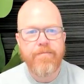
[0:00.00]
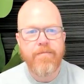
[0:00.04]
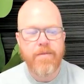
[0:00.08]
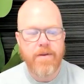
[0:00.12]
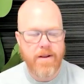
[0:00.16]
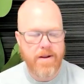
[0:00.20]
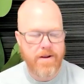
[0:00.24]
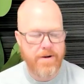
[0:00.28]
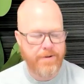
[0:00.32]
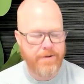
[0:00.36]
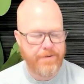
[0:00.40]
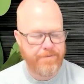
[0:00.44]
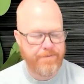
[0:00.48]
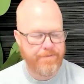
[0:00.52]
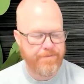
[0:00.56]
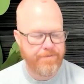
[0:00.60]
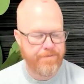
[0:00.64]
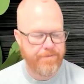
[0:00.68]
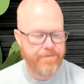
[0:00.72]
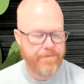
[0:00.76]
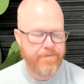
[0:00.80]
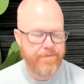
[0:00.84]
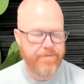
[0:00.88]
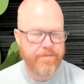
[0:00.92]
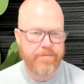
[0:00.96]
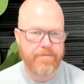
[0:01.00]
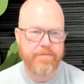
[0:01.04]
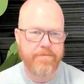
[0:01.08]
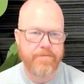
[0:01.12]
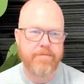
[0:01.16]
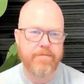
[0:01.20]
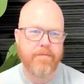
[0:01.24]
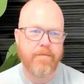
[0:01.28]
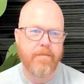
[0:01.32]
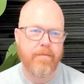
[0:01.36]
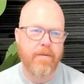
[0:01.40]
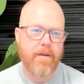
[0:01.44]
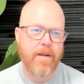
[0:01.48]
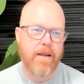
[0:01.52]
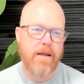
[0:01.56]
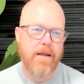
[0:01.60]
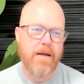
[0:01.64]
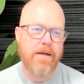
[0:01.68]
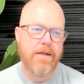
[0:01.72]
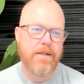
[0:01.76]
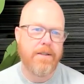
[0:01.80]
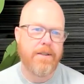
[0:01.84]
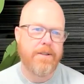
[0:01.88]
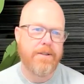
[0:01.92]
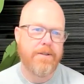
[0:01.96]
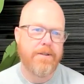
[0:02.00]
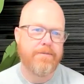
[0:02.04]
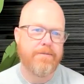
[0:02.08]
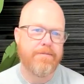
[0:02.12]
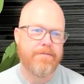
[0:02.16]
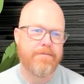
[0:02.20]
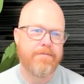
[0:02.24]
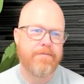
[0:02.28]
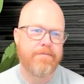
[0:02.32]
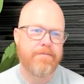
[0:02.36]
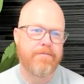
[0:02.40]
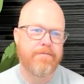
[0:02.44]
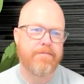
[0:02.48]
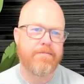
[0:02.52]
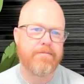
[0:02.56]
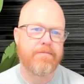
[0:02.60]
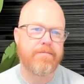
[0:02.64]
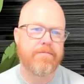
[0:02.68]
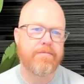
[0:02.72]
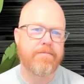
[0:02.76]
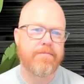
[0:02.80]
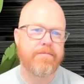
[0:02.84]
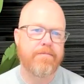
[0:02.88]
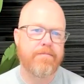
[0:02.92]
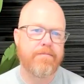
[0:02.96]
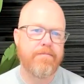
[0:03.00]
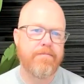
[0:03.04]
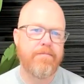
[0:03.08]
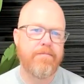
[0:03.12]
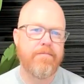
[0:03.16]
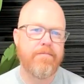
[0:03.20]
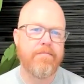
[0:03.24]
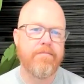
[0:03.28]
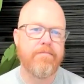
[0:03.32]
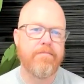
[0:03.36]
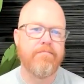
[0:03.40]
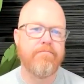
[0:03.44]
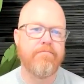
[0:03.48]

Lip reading: [no speech]